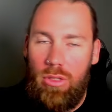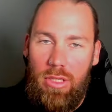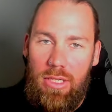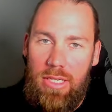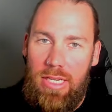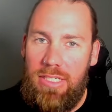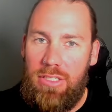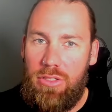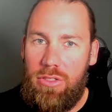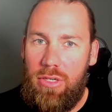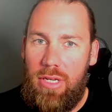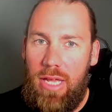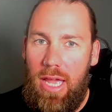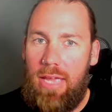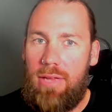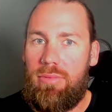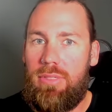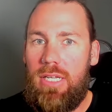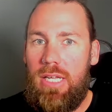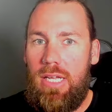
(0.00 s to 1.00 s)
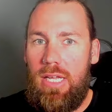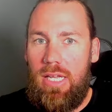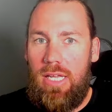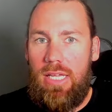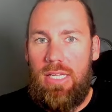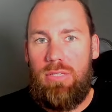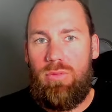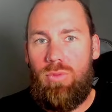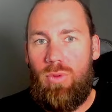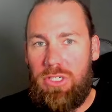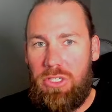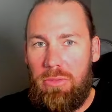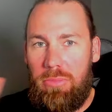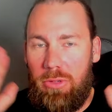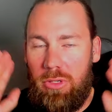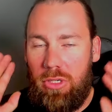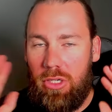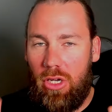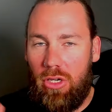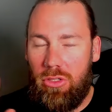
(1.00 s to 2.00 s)
of these new games, is once you
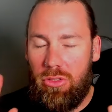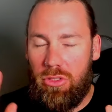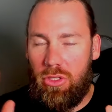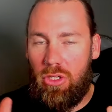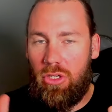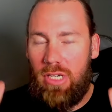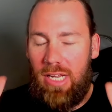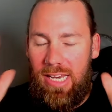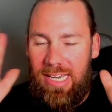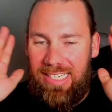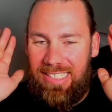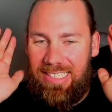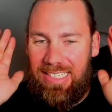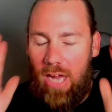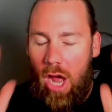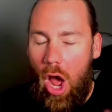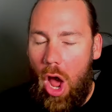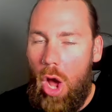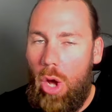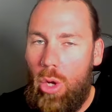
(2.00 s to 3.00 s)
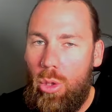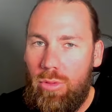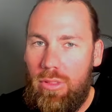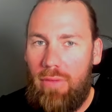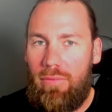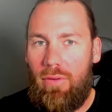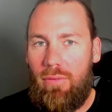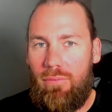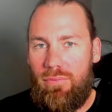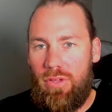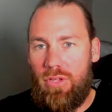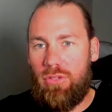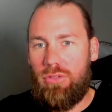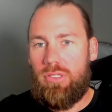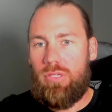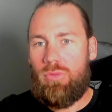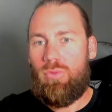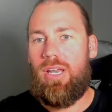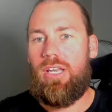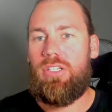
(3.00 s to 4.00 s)
put the goggles on, it is a whole different feel
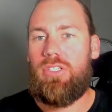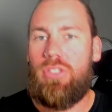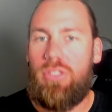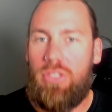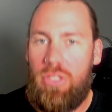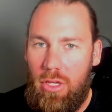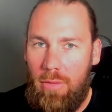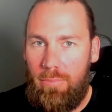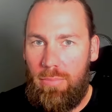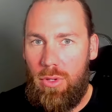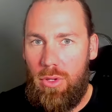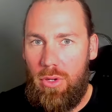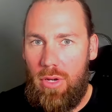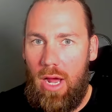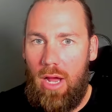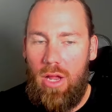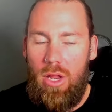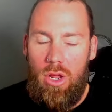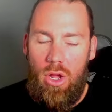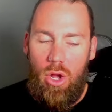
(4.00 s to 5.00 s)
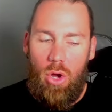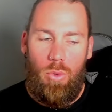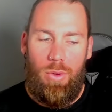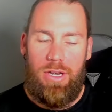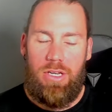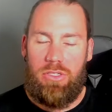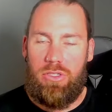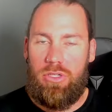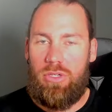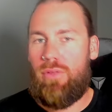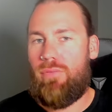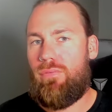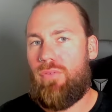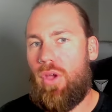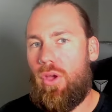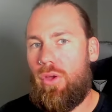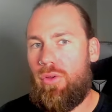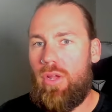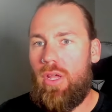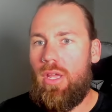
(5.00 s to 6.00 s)
to when it's on your computer or when it's on your
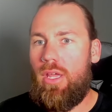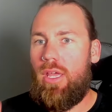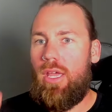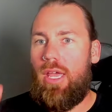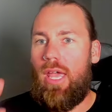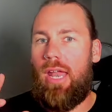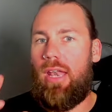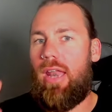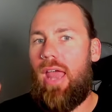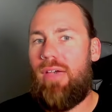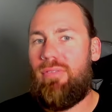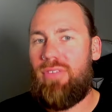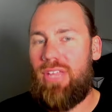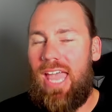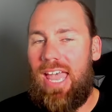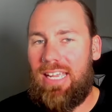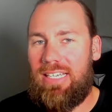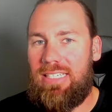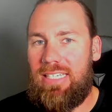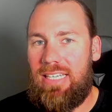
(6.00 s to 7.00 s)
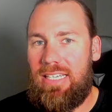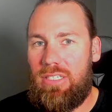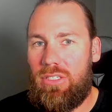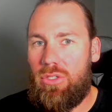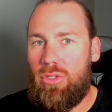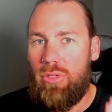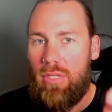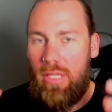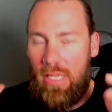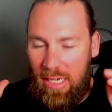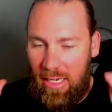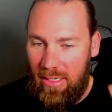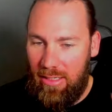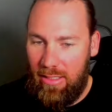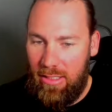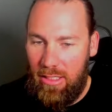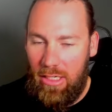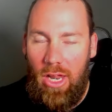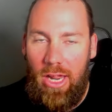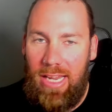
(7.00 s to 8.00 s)
phone. And having access to the
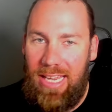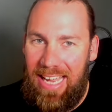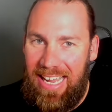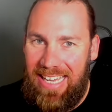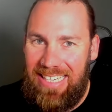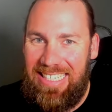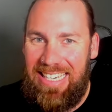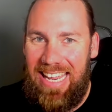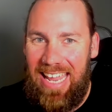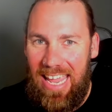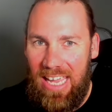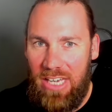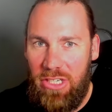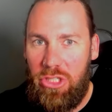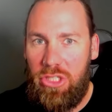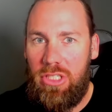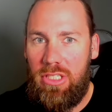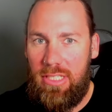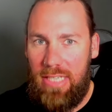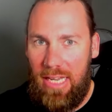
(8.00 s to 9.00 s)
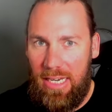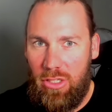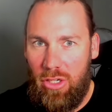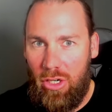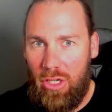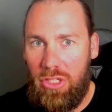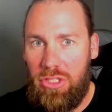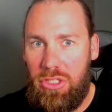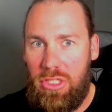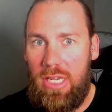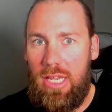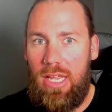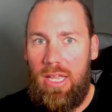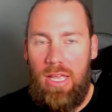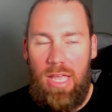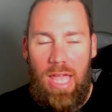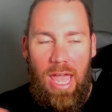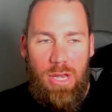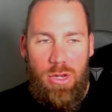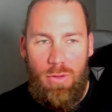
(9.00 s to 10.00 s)
like cutting edge technology
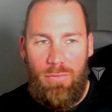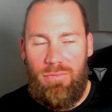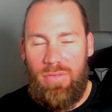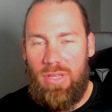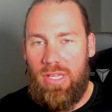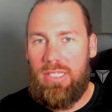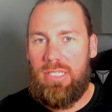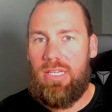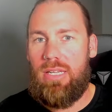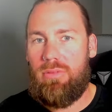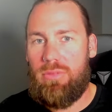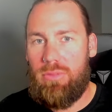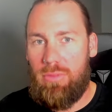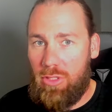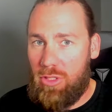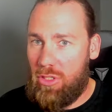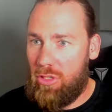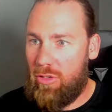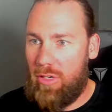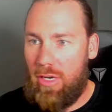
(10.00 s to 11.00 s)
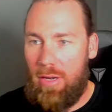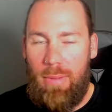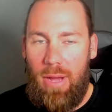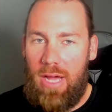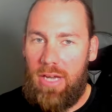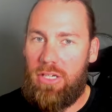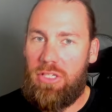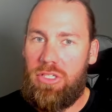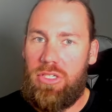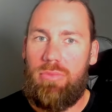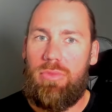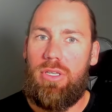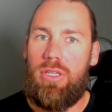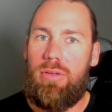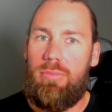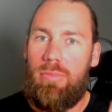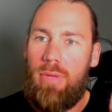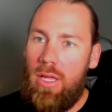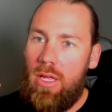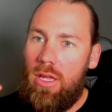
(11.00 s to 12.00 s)
at your fingertips, because you're in a partnership with
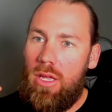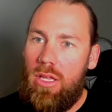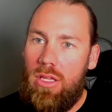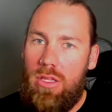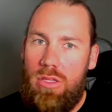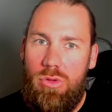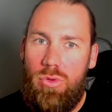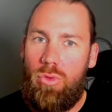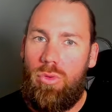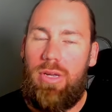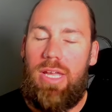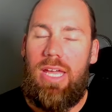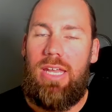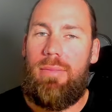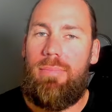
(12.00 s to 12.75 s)
them, you will get the